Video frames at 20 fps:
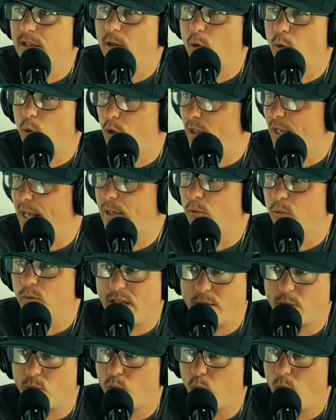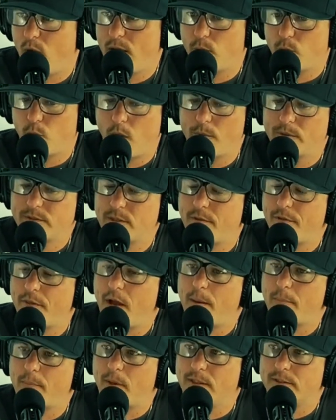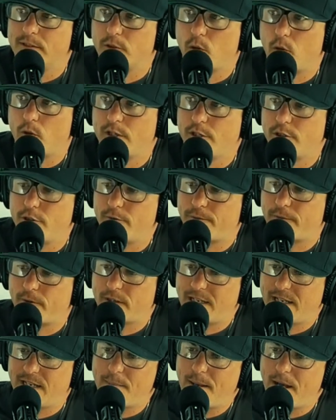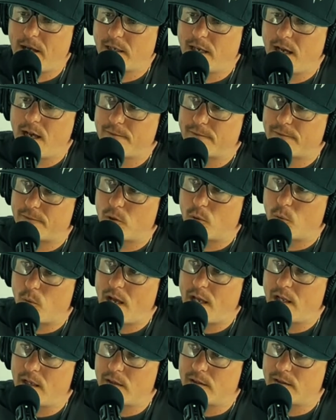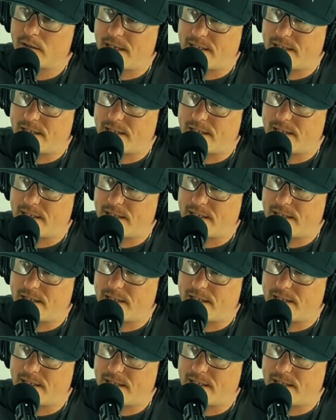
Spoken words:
or like what was the thought process, or did you forget about God for a while?